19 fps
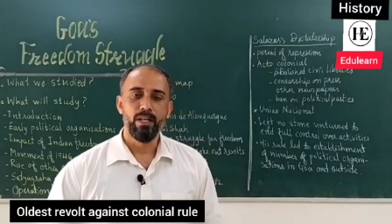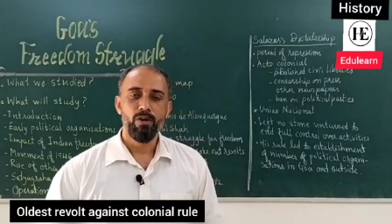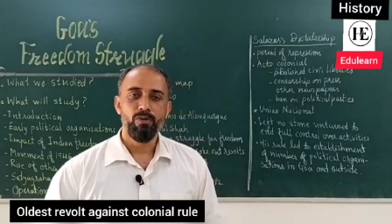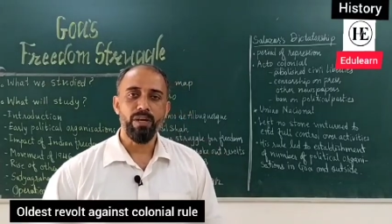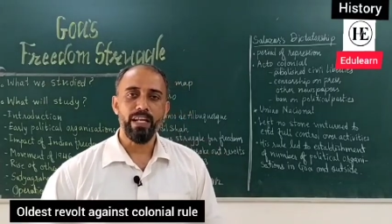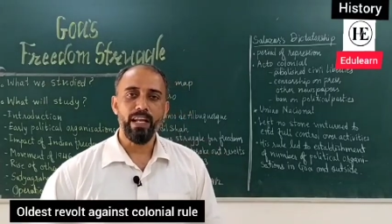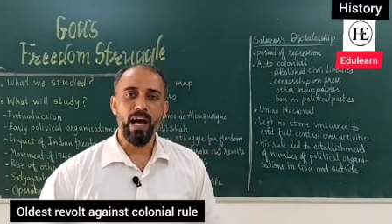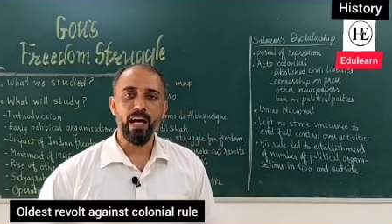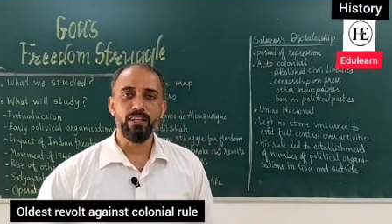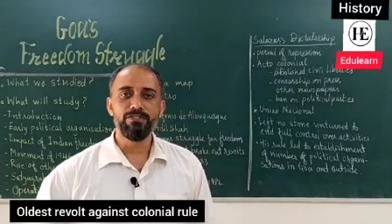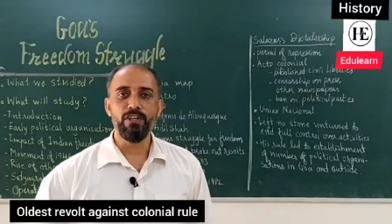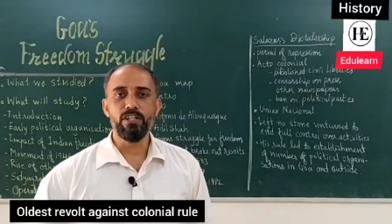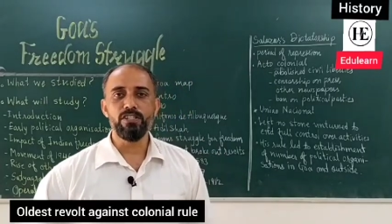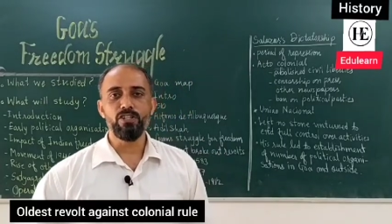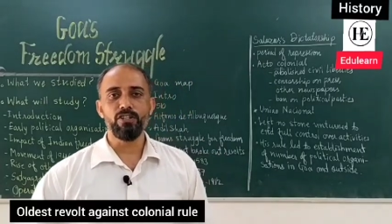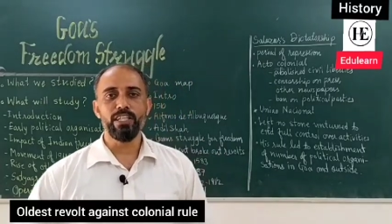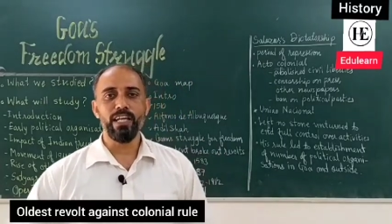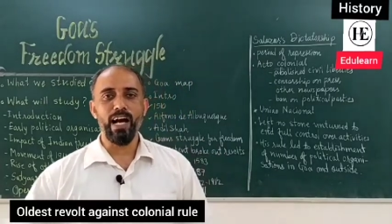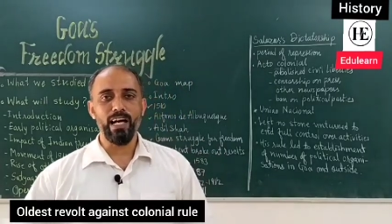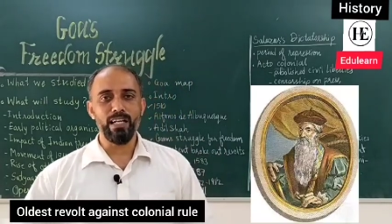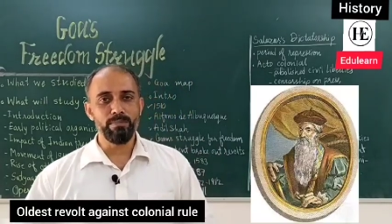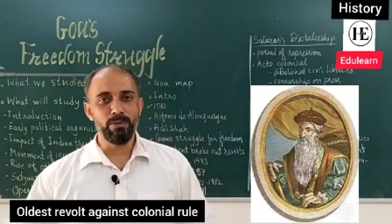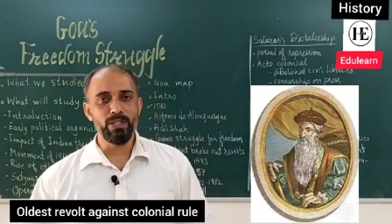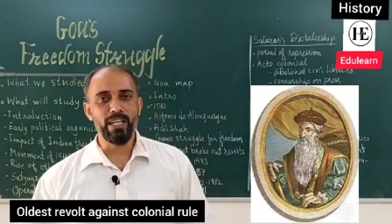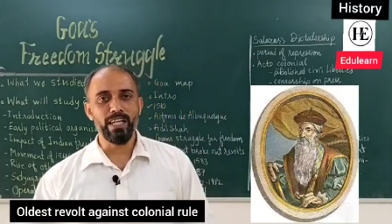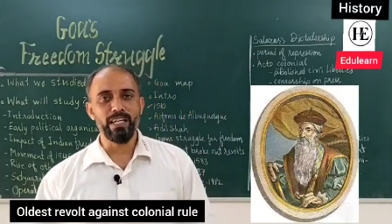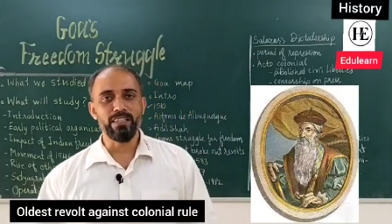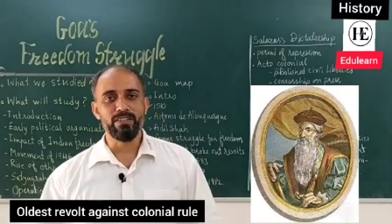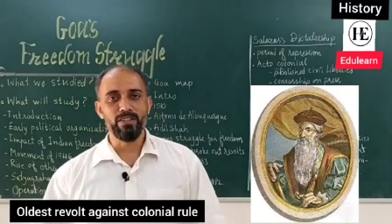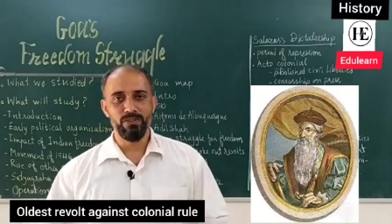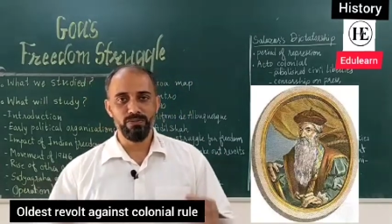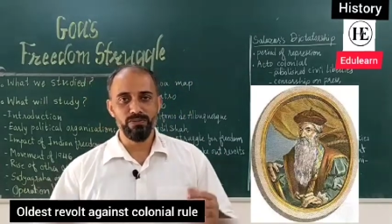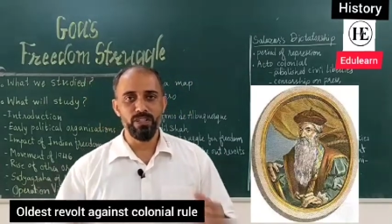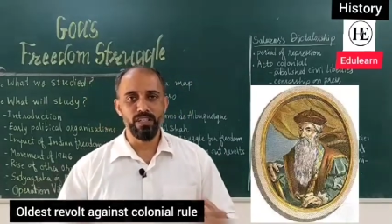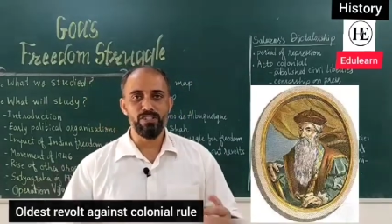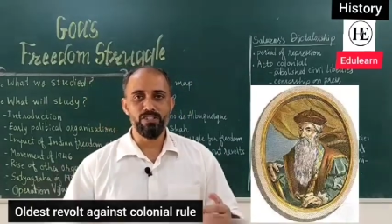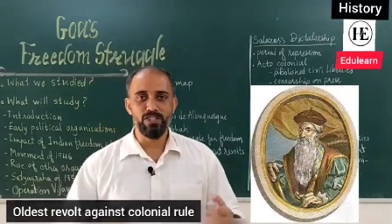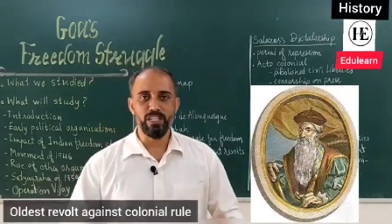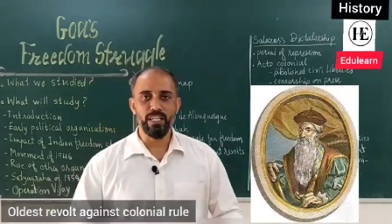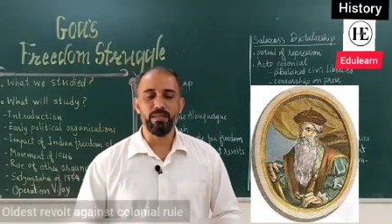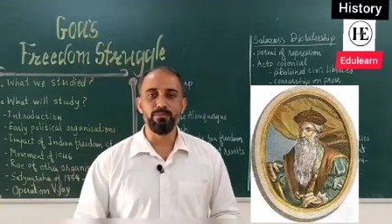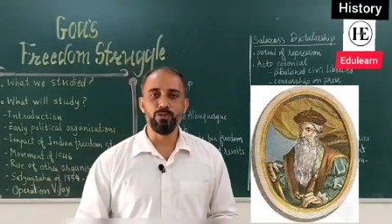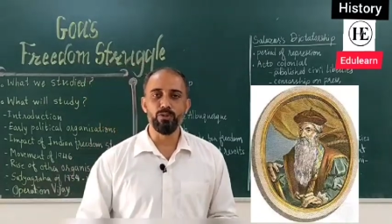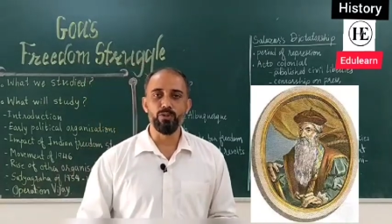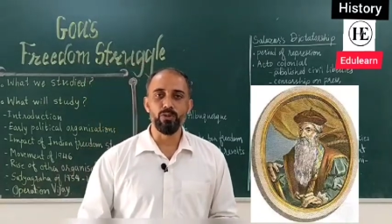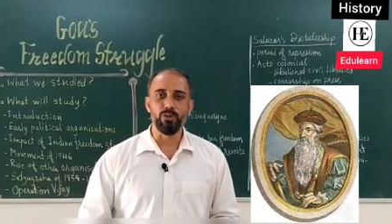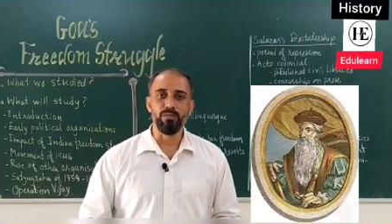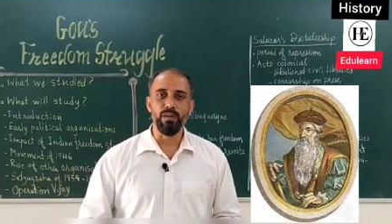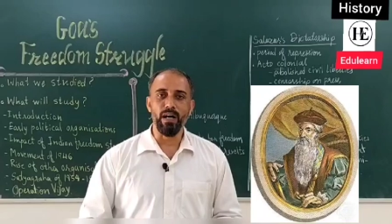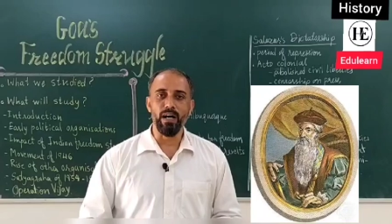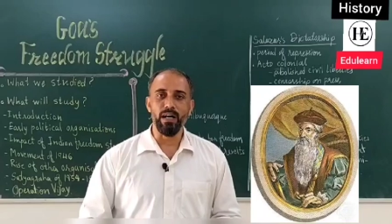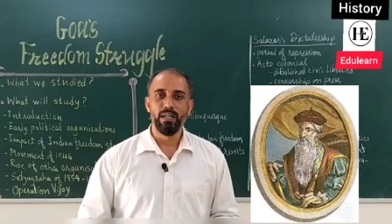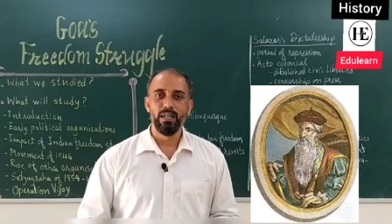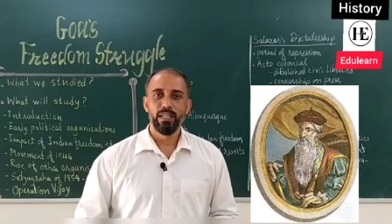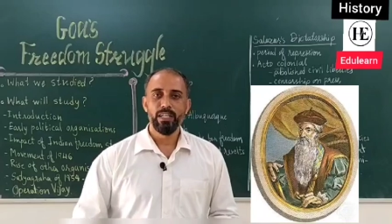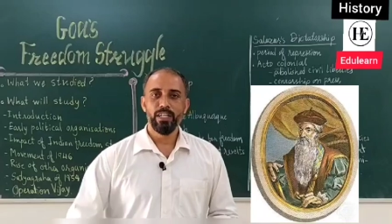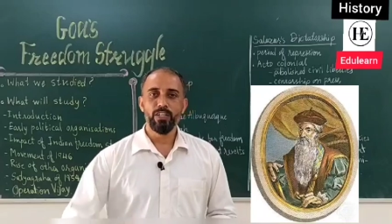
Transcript: When Alfonso de Albuquerque first came to Goa,